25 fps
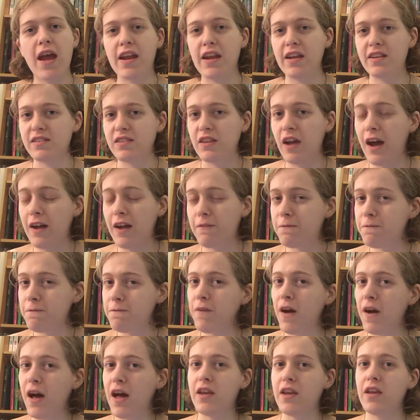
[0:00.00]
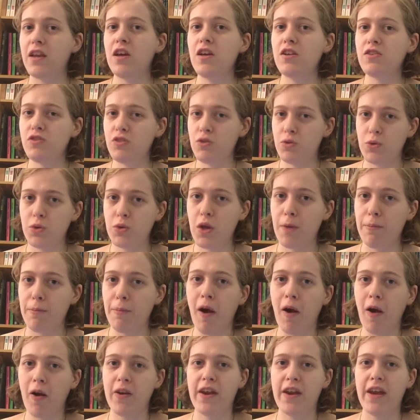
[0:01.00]
and it's not fun to your
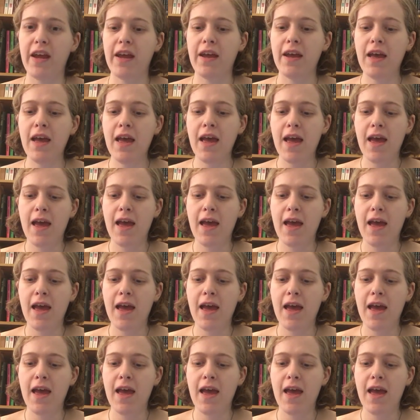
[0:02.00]
party.